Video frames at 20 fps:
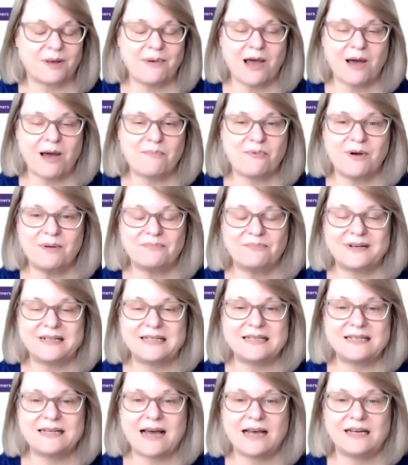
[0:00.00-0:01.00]
PowerPoint
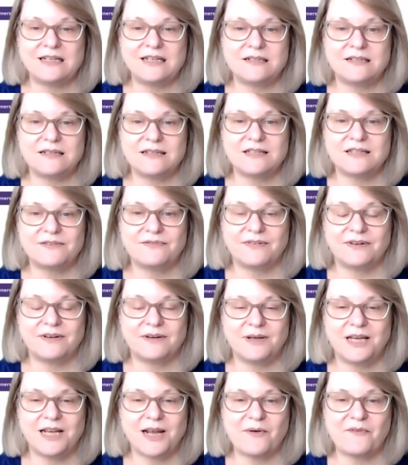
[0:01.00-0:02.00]
presentations
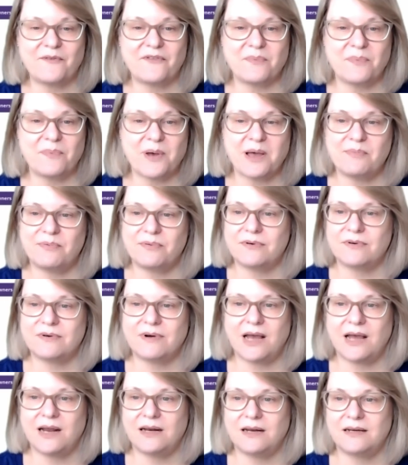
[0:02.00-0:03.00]
for, you know, for people,
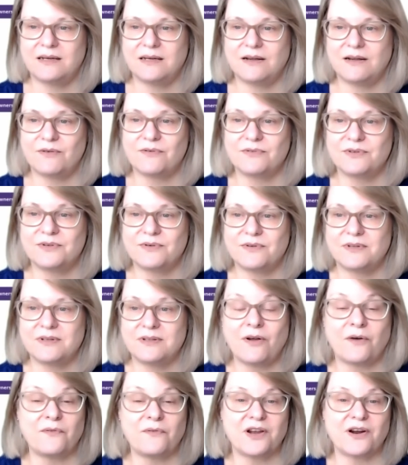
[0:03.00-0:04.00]
and also,
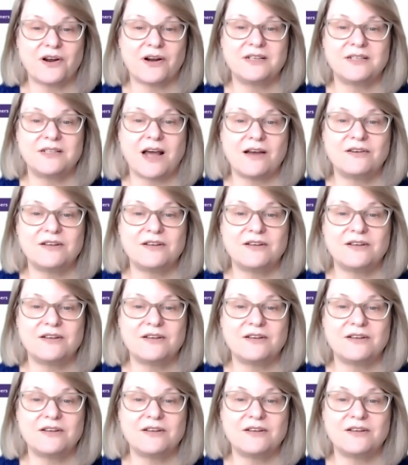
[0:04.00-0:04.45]
not that I